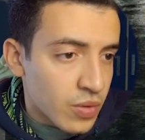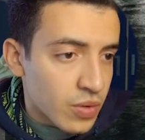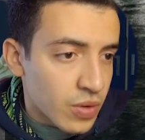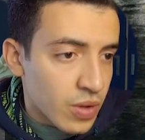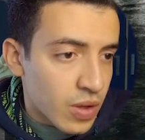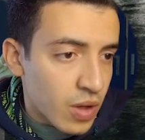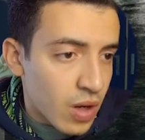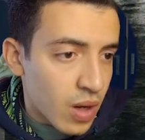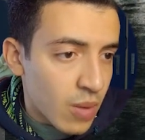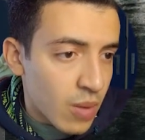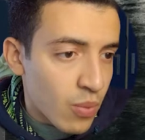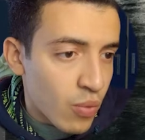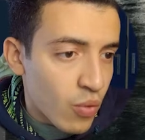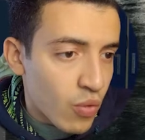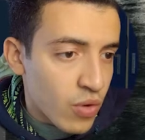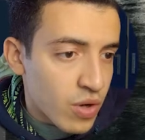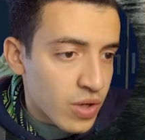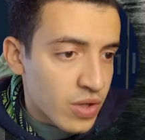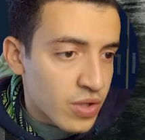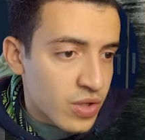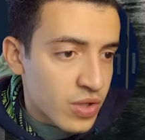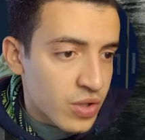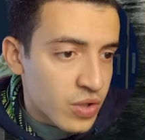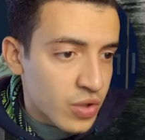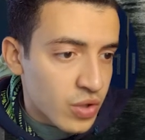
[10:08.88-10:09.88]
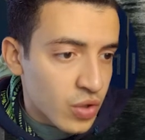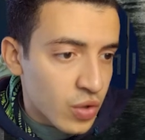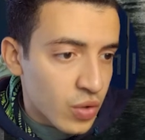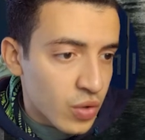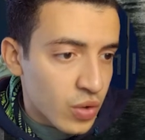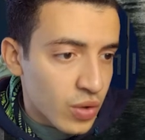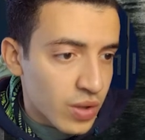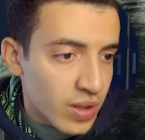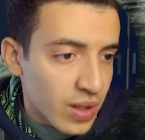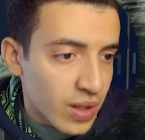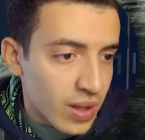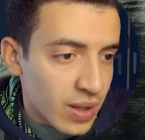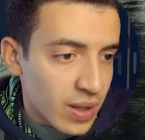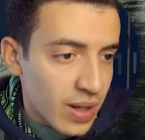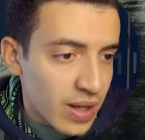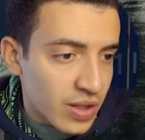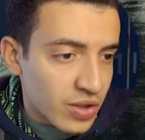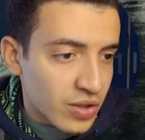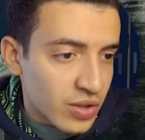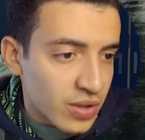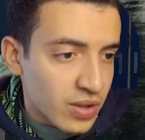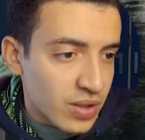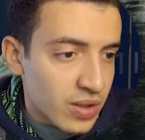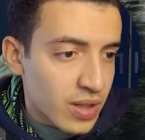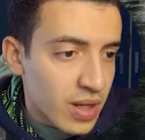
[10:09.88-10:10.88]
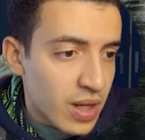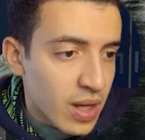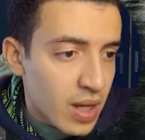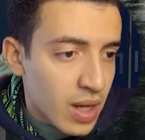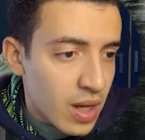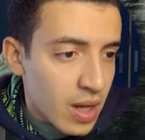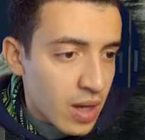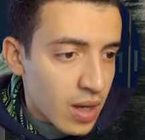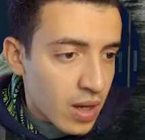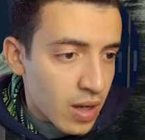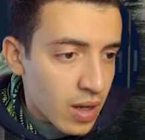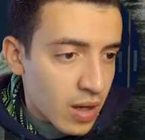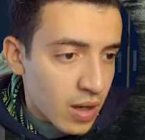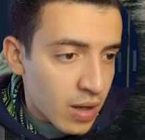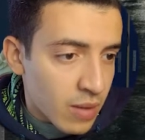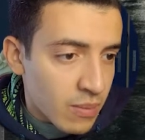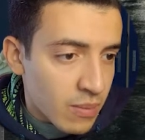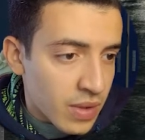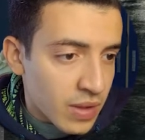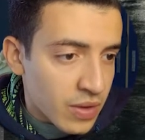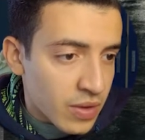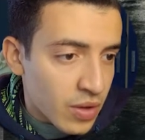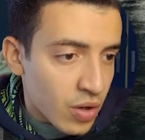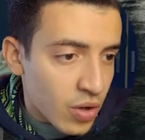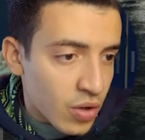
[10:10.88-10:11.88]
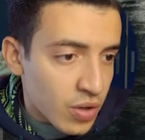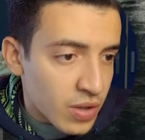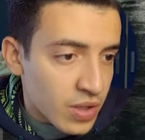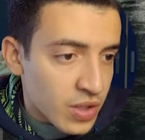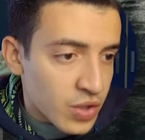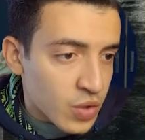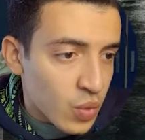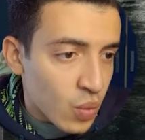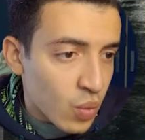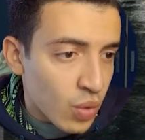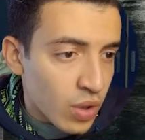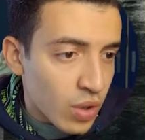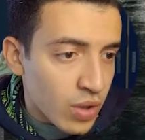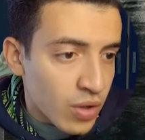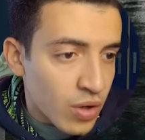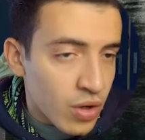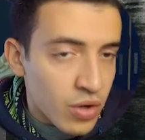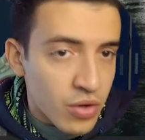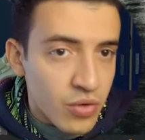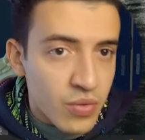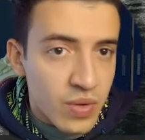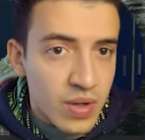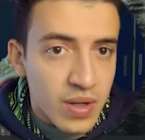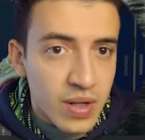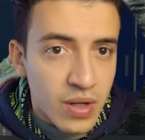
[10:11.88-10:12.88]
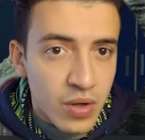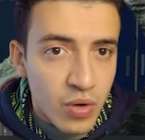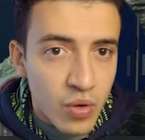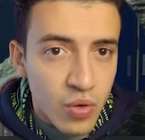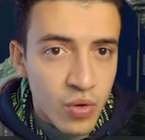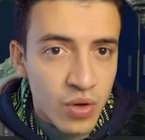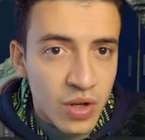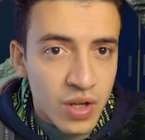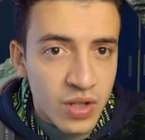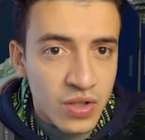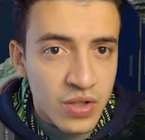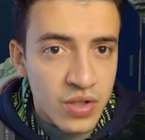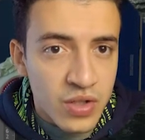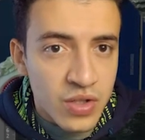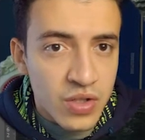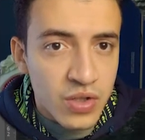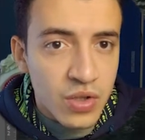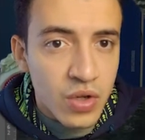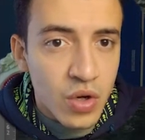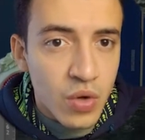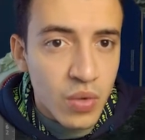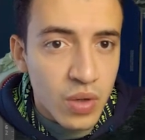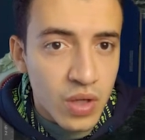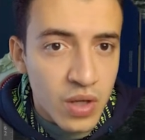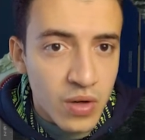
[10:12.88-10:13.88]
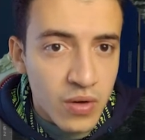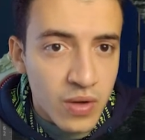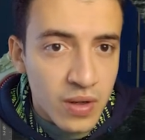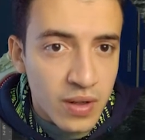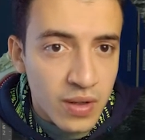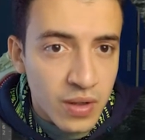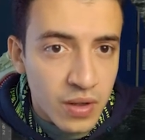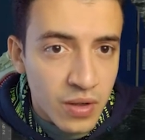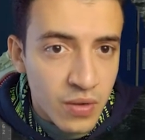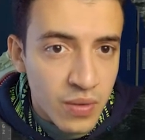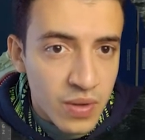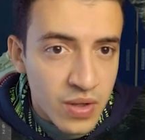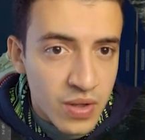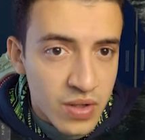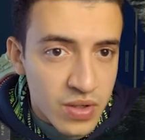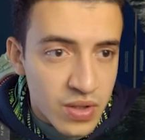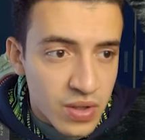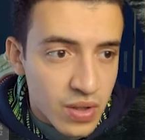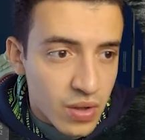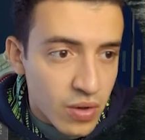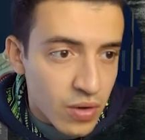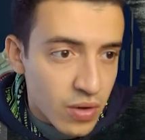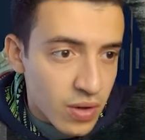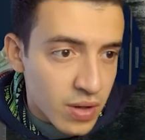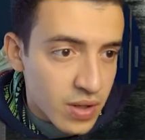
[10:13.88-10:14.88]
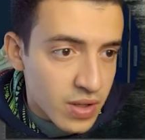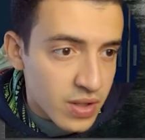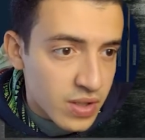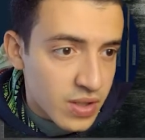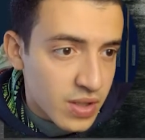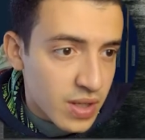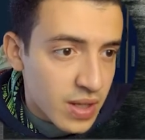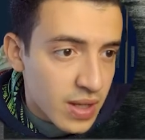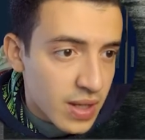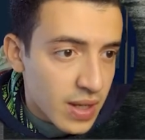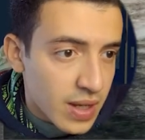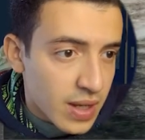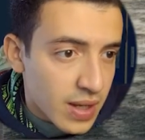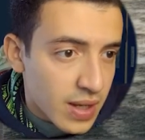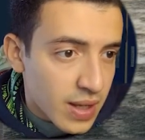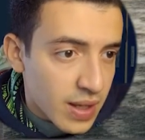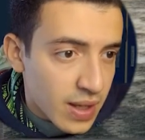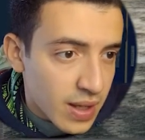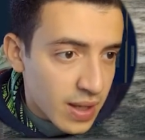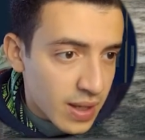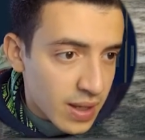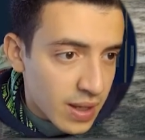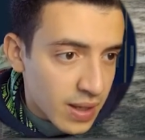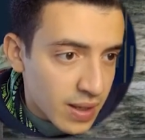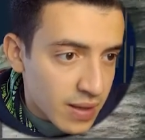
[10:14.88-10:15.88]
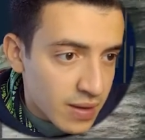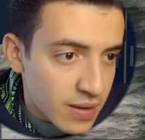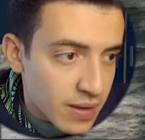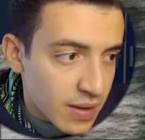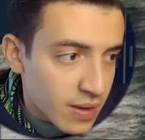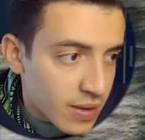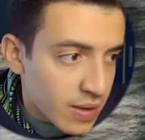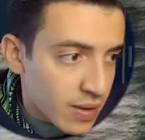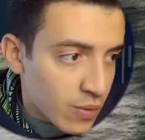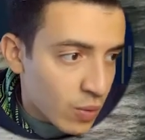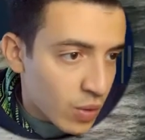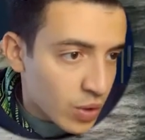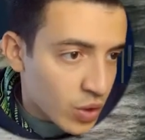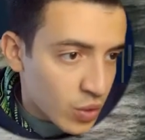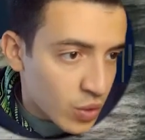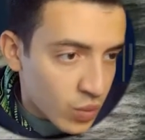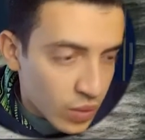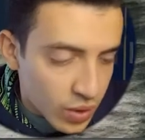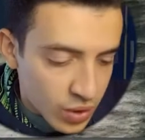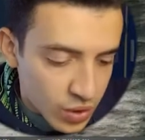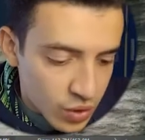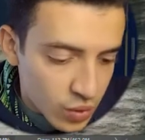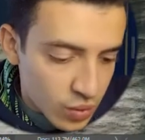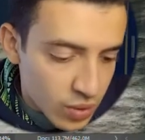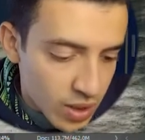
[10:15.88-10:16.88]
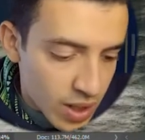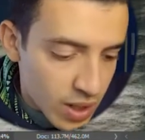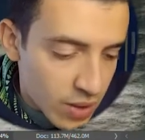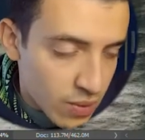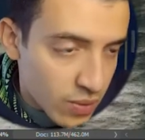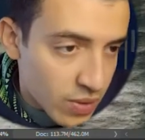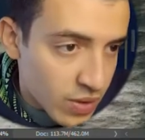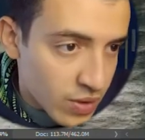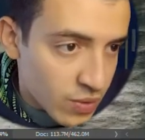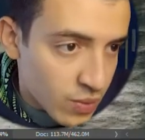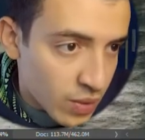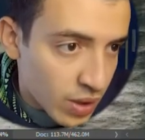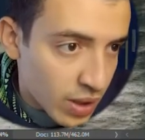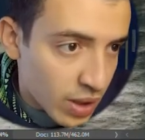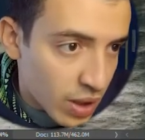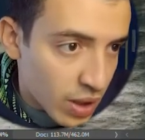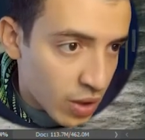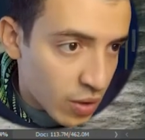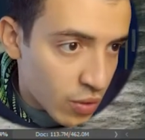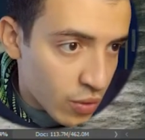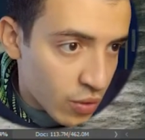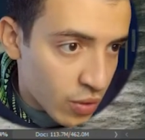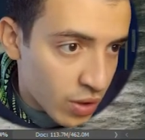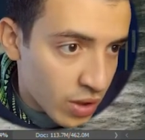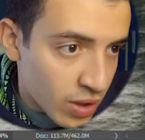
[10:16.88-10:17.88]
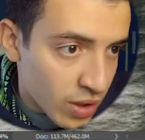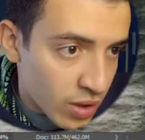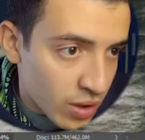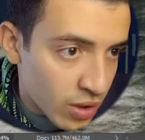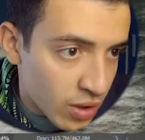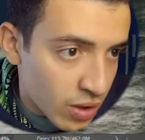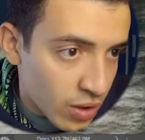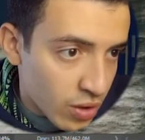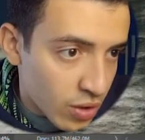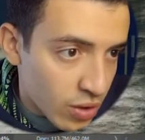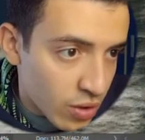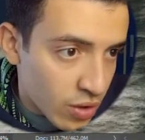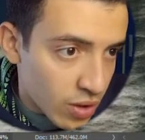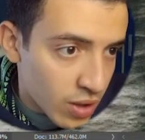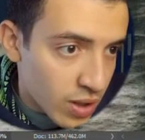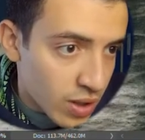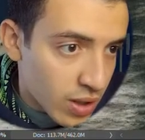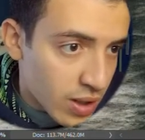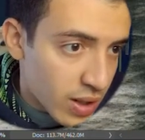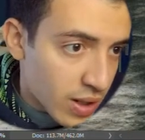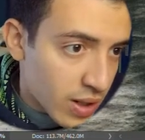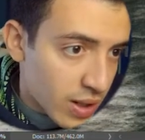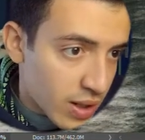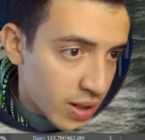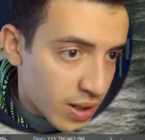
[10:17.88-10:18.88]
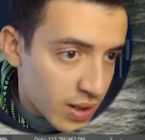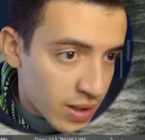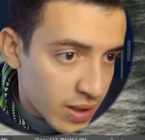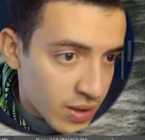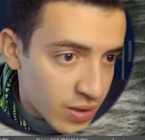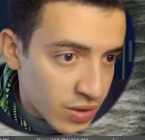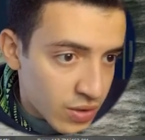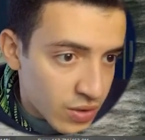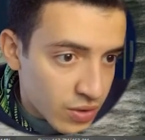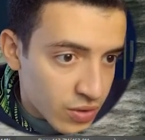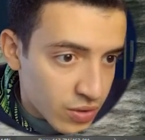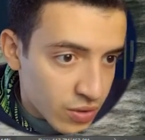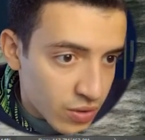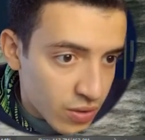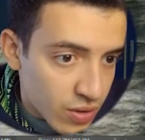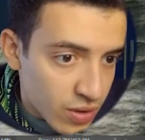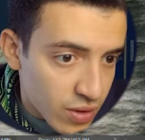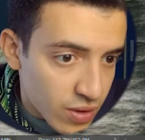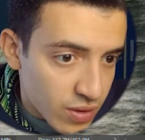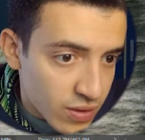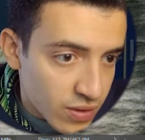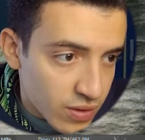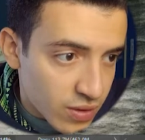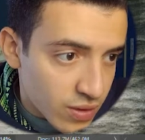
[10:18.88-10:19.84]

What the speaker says: upwards, so you can actually make the hardness 100, or you can just go here and increase the hardness. And what you want to do now is we're gonna go here and start